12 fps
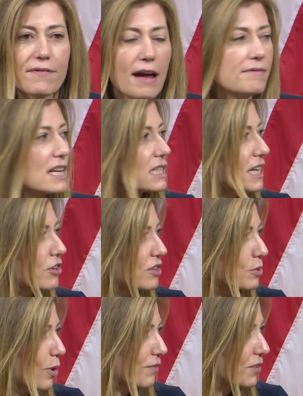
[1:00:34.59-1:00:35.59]
Five days later,
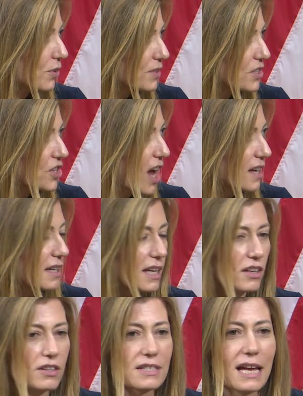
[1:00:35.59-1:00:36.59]
a twelve-year-old is shot and
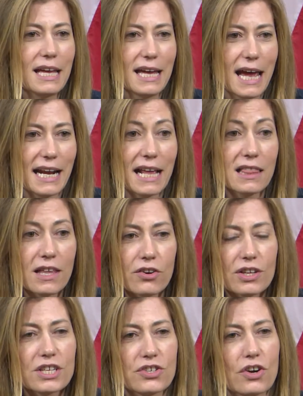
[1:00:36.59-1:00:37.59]
killed. And I
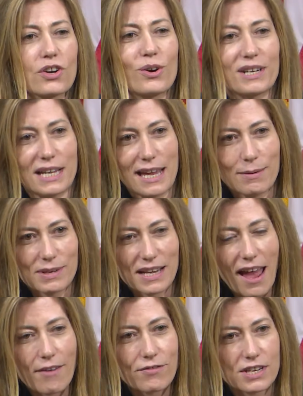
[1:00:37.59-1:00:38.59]
literally start going to
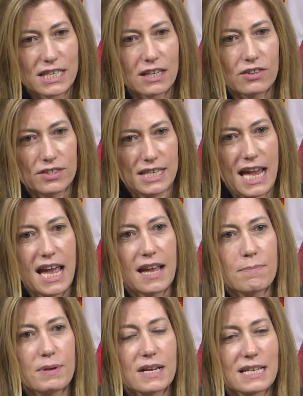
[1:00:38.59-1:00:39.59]
Camden every single
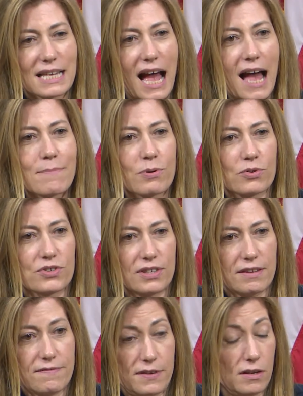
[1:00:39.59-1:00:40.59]
day because I
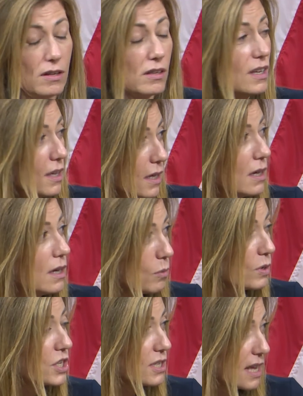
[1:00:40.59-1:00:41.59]
personally feel,
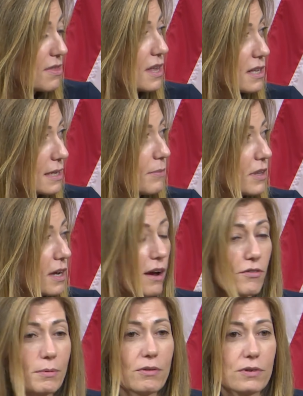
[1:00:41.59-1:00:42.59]
which is I think some of the
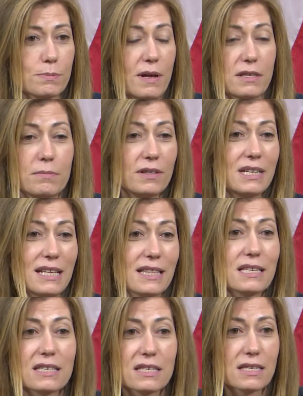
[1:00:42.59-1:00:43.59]
government responsibility,
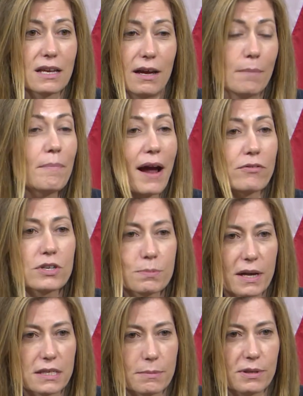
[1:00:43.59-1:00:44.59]
this is my
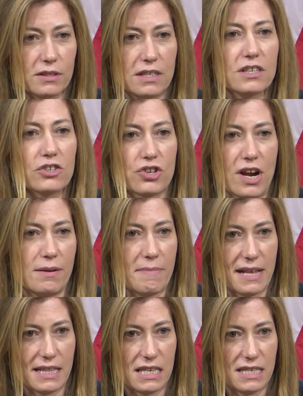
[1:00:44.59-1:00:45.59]
responsibility to try to
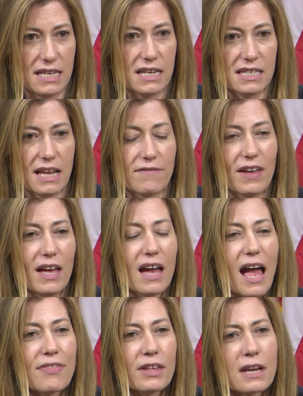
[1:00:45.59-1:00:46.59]
make this city safe.
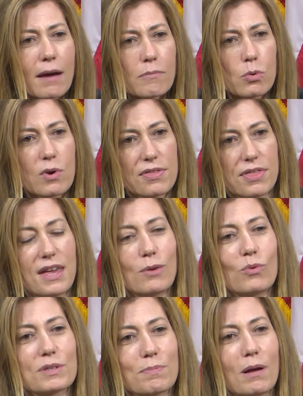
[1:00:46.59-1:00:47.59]
And the number one
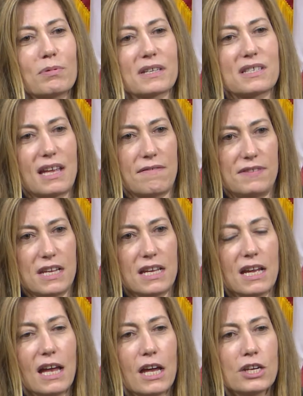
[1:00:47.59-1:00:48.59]
thing was public safety.
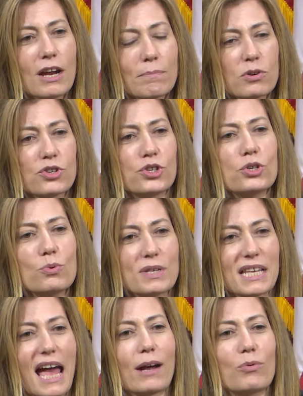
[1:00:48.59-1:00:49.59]
Number two
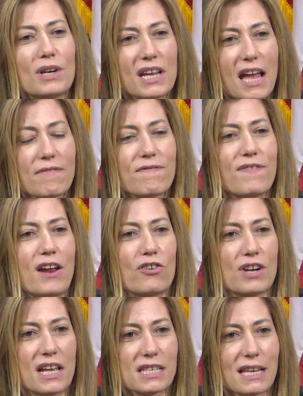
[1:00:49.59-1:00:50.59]
was equity and
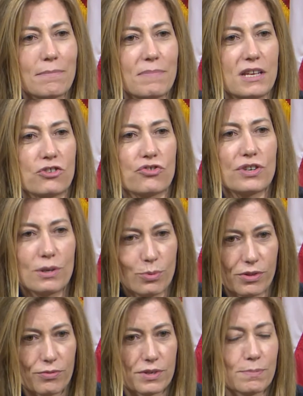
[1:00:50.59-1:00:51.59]
fairness and being treated
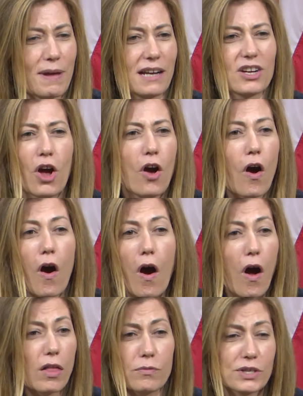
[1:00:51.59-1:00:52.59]
with respect,
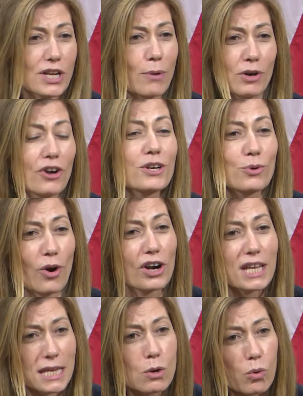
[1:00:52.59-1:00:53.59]
all of which I would argue are
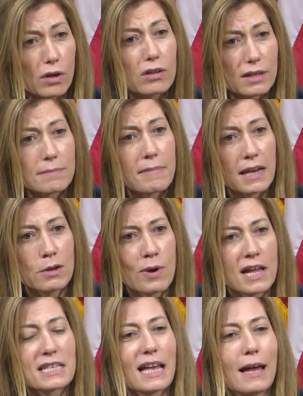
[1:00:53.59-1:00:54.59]
equal in many
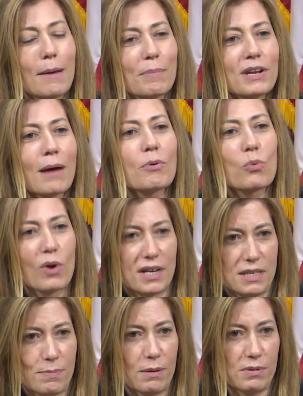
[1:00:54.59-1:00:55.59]
ways, but number one
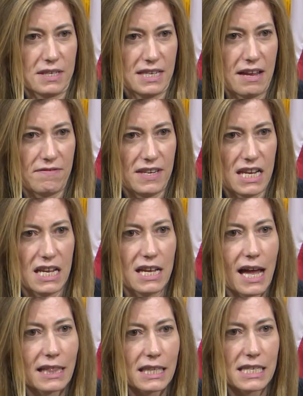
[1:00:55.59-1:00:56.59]
is public safety,
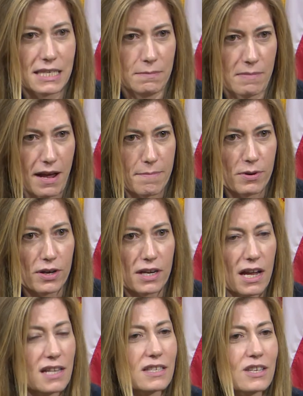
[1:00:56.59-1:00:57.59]
at least in my
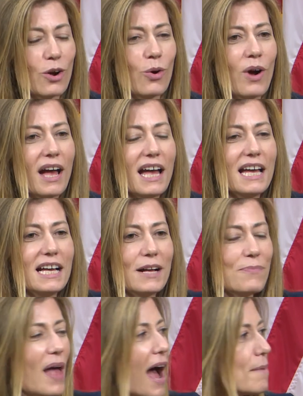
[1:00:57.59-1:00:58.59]
book. And so
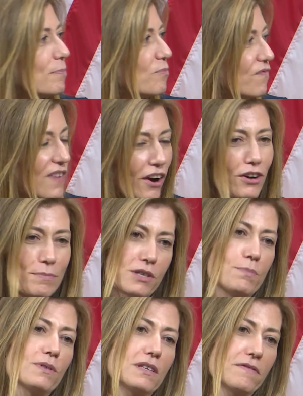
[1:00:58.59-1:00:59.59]
I very
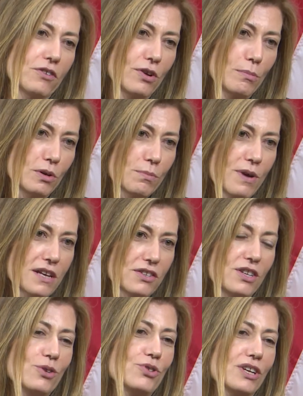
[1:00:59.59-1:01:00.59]
much believe in criminal
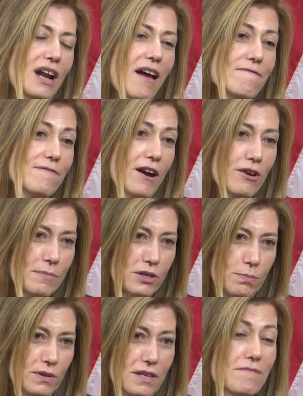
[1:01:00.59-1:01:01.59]
prosecution. I very
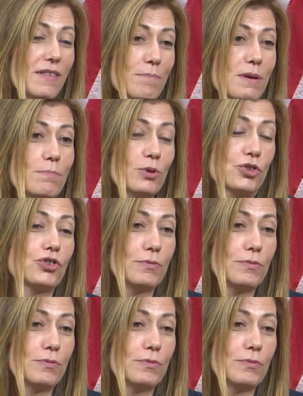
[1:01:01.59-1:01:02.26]
much believe that people